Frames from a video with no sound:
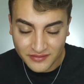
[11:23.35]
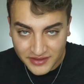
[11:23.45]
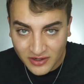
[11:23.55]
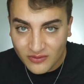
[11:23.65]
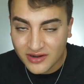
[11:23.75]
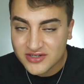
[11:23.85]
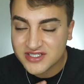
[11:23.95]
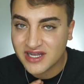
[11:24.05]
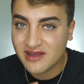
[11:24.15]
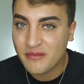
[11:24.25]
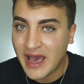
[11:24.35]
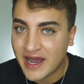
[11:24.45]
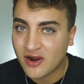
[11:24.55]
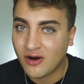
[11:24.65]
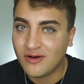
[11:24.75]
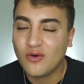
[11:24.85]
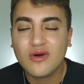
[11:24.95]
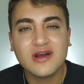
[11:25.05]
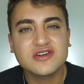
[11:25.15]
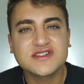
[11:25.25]
They don't understand him at all,
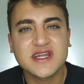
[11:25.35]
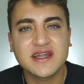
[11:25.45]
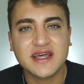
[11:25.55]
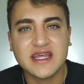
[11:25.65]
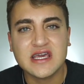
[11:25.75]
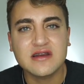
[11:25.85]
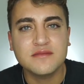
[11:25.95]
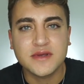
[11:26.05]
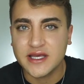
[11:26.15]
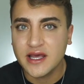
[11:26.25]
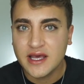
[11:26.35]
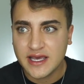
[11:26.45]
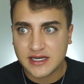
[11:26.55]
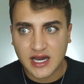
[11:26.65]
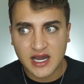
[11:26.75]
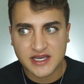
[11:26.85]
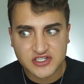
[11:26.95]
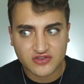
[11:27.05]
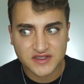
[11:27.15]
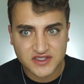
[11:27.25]
or understand that he could be in a high
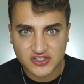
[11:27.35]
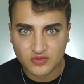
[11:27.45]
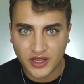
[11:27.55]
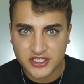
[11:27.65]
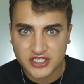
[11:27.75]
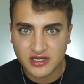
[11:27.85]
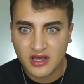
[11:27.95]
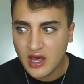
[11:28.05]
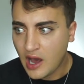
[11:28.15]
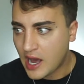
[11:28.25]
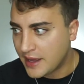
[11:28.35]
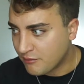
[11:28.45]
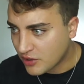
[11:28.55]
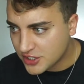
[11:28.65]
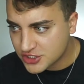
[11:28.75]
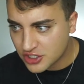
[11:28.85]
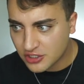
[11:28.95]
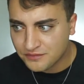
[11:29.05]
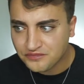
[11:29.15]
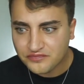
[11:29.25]
stress situation, high
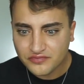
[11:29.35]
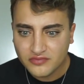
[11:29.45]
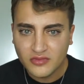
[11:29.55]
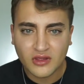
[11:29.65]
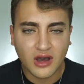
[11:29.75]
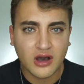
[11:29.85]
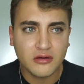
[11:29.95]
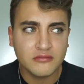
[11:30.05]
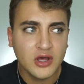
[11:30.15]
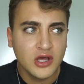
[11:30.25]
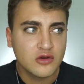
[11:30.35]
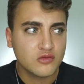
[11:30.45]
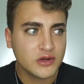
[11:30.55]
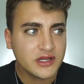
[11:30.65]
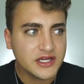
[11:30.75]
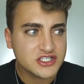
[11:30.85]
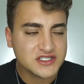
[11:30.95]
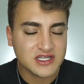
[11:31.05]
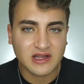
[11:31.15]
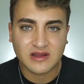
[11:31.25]
pressure, um, really
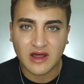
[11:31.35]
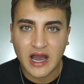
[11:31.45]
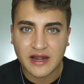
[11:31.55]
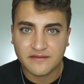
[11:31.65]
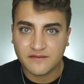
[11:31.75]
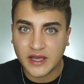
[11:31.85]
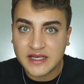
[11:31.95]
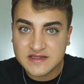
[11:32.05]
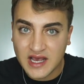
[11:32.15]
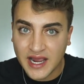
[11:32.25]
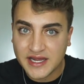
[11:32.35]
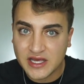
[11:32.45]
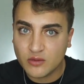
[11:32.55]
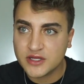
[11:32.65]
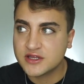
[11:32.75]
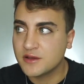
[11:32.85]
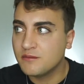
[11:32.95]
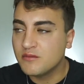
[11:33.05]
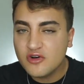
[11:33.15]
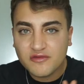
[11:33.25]
just a lot of anxiety with the
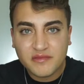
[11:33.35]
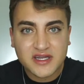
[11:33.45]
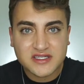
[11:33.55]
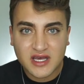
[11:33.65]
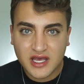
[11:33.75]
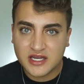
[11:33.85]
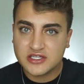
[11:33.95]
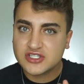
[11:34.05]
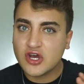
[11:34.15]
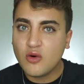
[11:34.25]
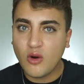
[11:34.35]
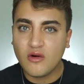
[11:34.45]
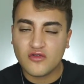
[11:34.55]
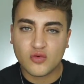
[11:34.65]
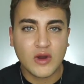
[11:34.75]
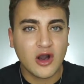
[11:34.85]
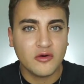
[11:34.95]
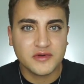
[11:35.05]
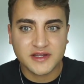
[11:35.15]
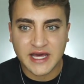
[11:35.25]
movement and so
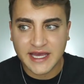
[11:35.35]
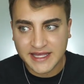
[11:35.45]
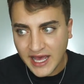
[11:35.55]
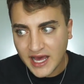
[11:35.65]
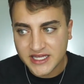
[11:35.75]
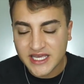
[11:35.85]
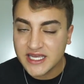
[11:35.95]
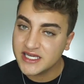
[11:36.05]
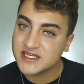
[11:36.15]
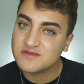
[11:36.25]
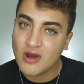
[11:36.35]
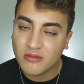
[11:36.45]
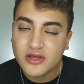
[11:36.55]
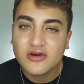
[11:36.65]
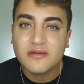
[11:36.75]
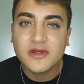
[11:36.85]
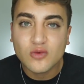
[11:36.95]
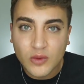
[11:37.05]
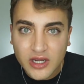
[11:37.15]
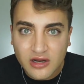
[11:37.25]
overwhelmed that yeah the eating is probably going to be
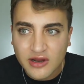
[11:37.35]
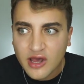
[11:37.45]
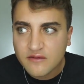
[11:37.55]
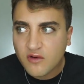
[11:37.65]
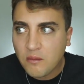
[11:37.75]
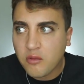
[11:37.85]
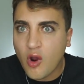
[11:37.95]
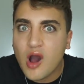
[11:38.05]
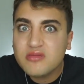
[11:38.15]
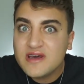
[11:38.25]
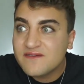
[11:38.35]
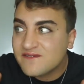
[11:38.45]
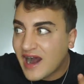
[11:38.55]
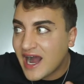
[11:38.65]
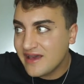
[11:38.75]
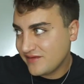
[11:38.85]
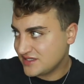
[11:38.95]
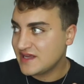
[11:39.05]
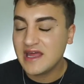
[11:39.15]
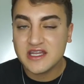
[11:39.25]
weird for probably five
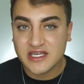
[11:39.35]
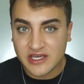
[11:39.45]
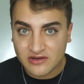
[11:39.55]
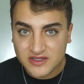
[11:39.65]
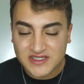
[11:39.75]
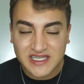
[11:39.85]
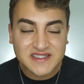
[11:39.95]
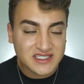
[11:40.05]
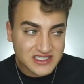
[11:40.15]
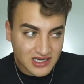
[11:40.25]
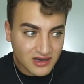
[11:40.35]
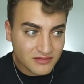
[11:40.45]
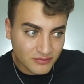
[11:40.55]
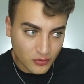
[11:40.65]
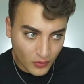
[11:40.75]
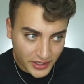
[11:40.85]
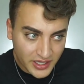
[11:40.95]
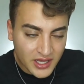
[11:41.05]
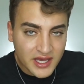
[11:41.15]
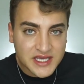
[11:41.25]
ten years he's a young
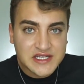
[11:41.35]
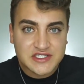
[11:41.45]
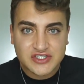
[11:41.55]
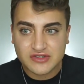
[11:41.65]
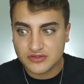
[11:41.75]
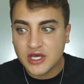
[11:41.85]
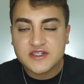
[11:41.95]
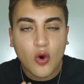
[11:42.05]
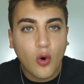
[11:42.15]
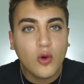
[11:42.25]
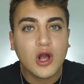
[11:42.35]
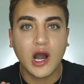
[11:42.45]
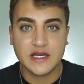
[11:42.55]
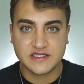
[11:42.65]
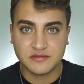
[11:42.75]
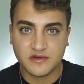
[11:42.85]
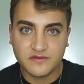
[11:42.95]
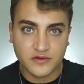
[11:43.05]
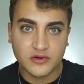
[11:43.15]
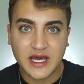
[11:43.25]
boy he's his whole concept of
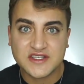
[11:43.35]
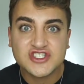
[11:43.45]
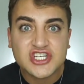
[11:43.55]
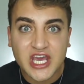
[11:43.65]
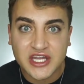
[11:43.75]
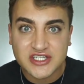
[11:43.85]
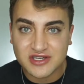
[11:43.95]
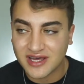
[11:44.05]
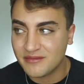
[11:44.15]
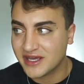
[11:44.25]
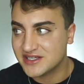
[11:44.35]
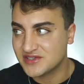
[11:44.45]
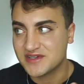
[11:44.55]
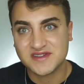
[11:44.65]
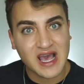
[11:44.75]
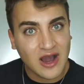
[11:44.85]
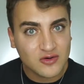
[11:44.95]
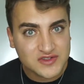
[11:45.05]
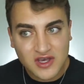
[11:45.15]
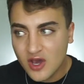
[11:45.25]
food has changed coming into this
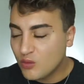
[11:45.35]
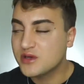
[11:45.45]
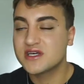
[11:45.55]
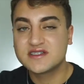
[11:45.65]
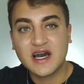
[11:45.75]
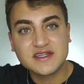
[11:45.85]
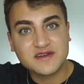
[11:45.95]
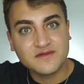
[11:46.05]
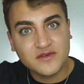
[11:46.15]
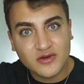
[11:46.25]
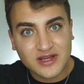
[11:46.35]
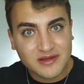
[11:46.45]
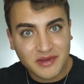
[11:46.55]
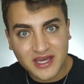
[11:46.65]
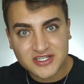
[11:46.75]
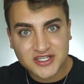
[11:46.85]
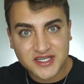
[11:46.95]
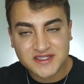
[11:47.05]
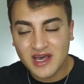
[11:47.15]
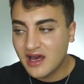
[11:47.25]
house with tons of food in the
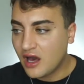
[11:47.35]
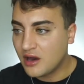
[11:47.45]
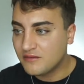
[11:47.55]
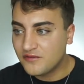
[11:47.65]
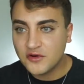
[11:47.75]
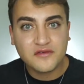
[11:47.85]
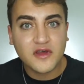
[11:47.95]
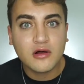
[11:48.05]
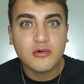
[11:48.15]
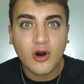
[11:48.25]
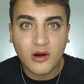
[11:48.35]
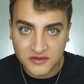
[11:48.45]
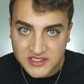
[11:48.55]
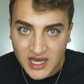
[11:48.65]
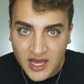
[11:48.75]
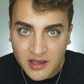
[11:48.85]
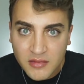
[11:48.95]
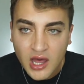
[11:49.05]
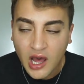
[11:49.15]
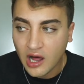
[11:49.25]
pantries um, food available all the time
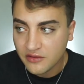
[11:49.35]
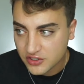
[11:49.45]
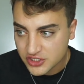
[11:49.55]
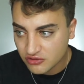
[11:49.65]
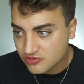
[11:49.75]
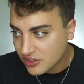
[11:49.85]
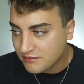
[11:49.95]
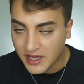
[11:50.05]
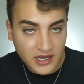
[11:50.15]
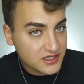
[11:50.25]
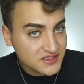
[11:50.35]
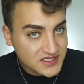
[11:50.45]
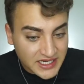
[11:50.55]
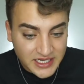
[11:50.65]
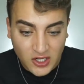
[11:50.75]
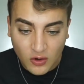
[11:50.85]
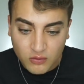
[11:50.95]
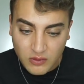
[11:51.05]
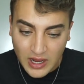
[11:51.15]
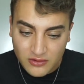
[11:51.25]
other children parents eating
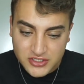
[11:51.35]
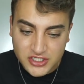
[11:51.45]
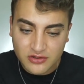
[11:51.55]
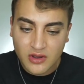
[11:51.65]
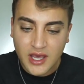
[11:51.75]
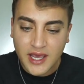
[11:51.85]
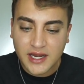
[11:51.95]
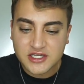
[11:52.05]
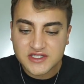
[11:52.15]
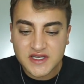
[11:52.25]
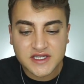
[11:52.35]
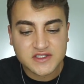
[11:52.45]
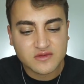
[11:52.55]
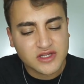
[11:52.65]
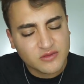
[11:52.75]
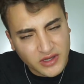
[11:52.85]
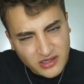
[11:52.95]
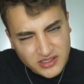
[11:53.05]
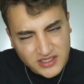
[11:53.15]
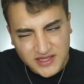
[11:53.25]
around you and i just think it's really
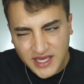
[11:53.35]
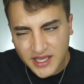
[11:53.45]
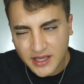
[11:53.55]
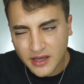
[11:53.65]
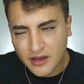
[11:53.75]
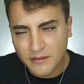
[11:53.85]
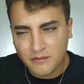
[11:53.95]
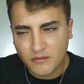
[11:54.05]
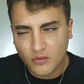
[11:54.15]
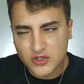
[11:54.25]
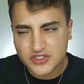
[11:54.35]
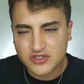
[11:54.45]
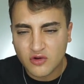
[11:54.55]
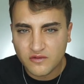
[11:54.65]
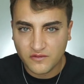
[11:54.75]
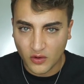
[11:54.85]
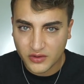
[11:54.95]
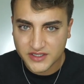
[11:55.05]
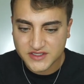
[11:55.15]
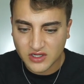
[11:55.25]
weird that they um, were so
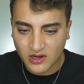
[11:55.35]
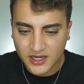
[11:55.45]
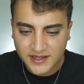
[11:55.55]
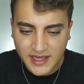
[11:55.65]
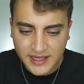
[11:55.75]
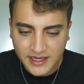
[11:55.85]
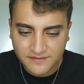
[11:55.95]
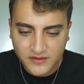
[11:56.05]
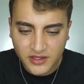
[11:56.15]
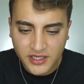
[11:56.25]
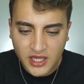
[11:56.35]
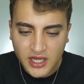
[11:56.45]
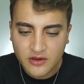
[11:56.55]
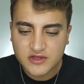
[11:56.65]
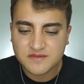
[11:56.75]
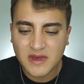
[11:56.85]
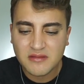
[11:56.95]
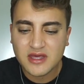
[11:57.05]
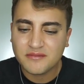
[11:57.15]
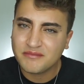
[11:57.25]
focused on that and i feel like it was
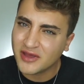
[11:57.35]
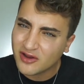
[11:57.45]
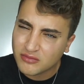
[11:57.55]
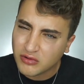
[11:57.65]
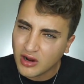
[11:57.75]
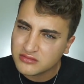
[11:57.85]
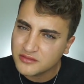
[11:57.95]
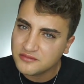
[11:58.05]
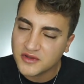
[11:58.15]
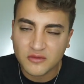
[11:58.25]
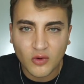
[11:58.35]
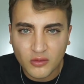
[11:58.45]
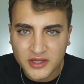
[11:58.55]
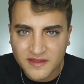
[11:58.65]
maybe a bigger problem than what we